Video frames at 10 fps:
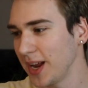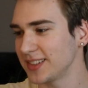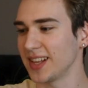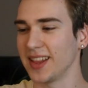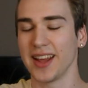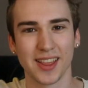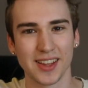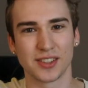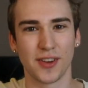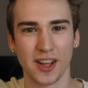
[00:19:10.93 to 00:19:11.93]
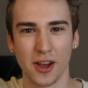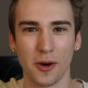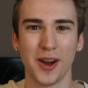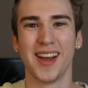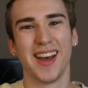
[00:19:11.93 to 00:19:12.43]
to the end of this
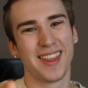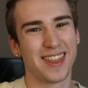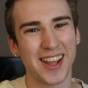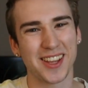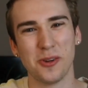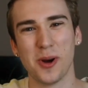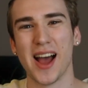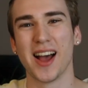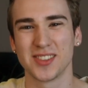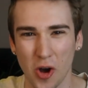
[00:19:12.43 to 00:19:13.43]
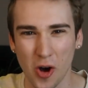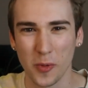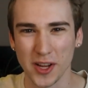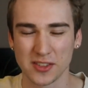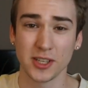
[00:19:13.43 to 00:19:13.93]
video, thank you as
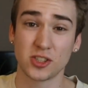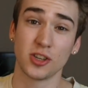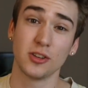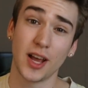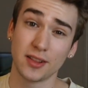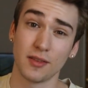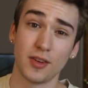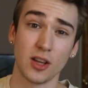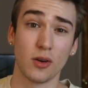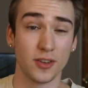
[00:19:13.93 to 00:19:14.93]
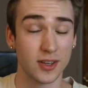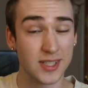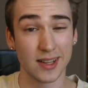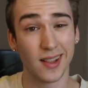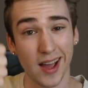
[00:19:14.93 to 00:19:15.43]
always. Make sure you like the video if you
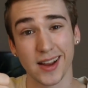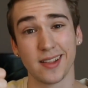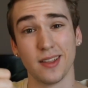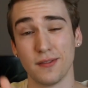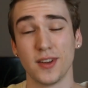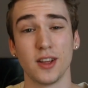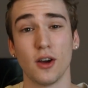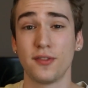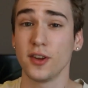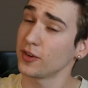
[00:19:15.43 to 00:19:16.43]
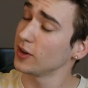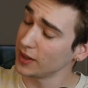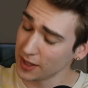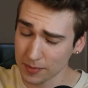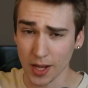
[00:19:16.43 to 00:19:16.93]
did like the video. Feel free to
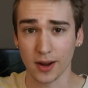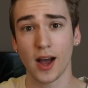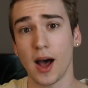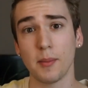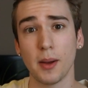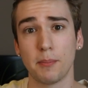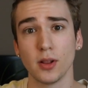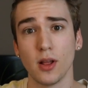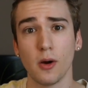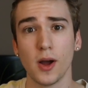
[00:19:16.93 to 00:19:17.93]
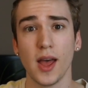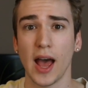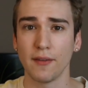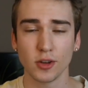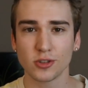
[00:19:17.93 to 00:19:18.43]
leave me a comment below.
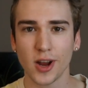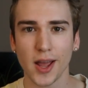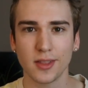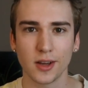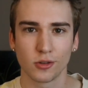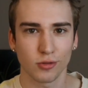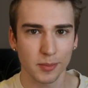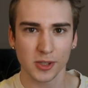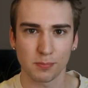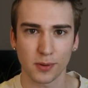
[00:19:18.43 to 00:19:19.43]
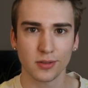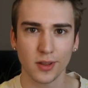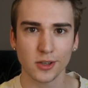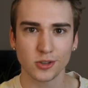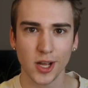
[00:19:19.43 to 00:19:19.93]
Have you tried the Grimace
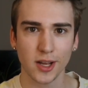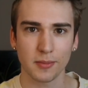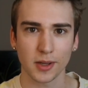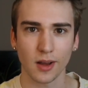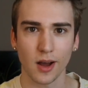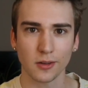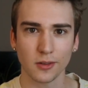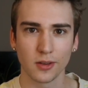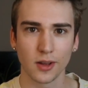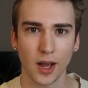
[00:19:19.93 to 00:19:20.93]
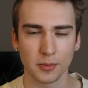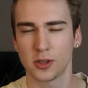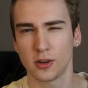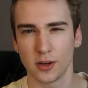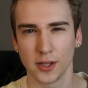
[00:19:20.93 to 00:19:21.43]
birthday shake at McDonald's? I'm
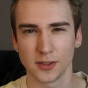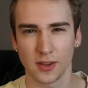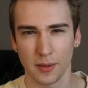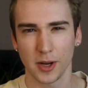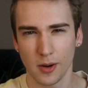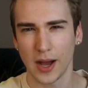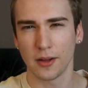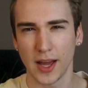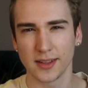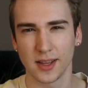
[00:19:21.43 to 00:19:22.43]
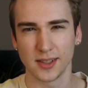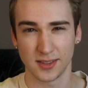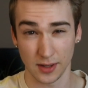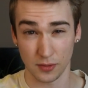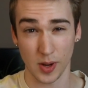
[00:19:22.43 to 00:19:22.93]
curious. Let me know how that
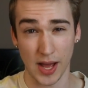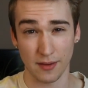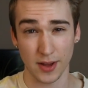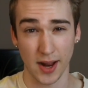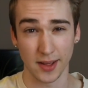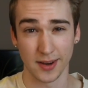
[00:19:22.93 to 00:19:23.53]
tasted if you have had it.